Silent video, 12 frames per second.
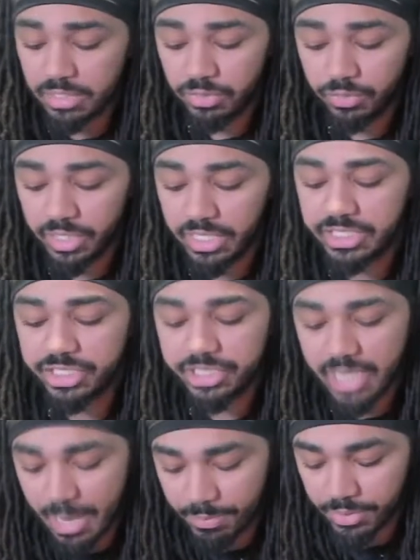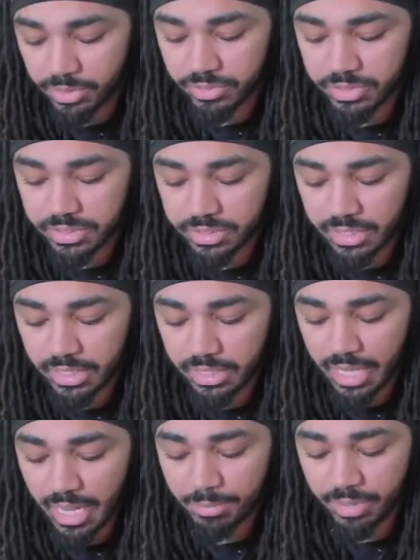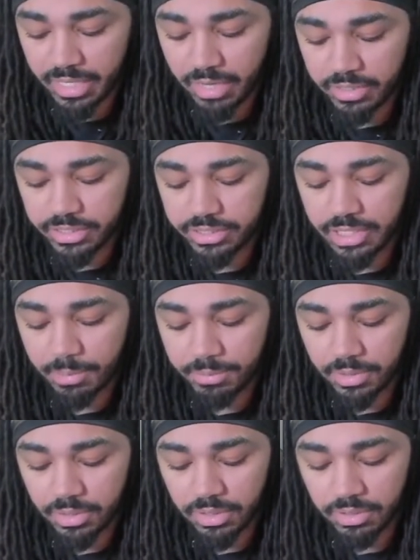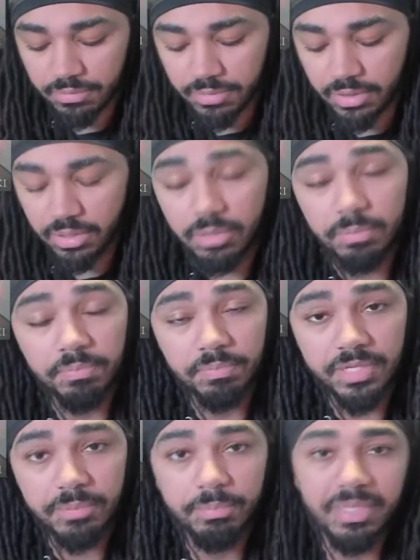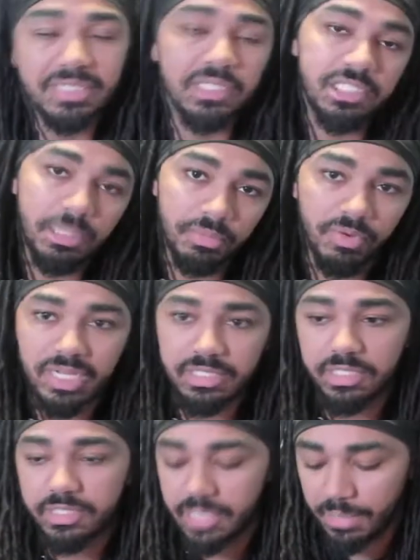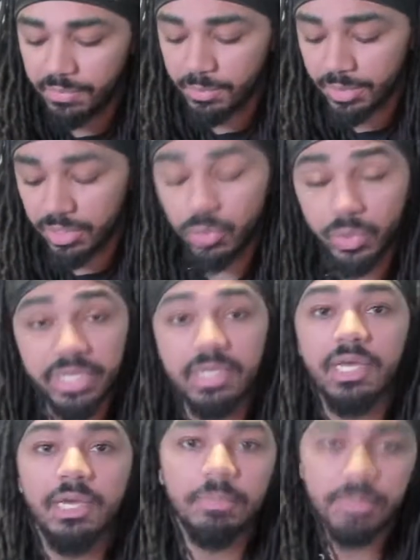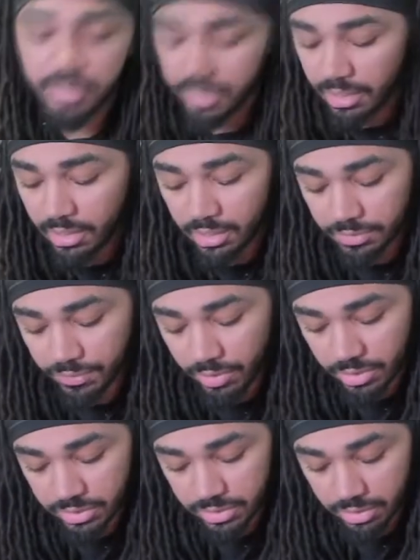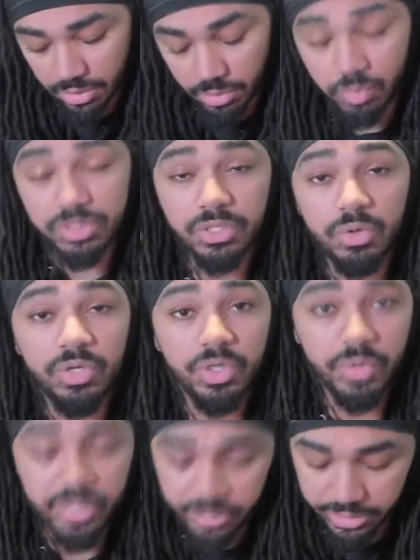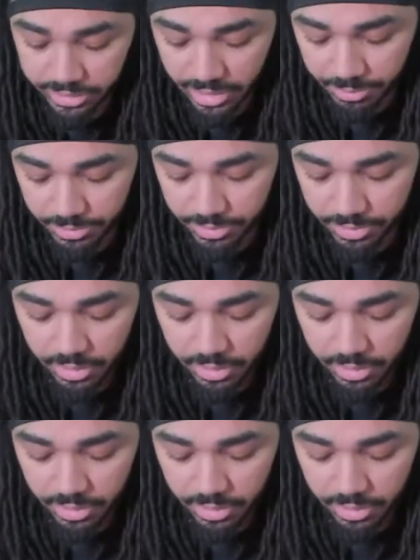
So each chapter, you can see I break down each chapter of basically summarize each chapter, but go in depth as far as what's going on in each chapter.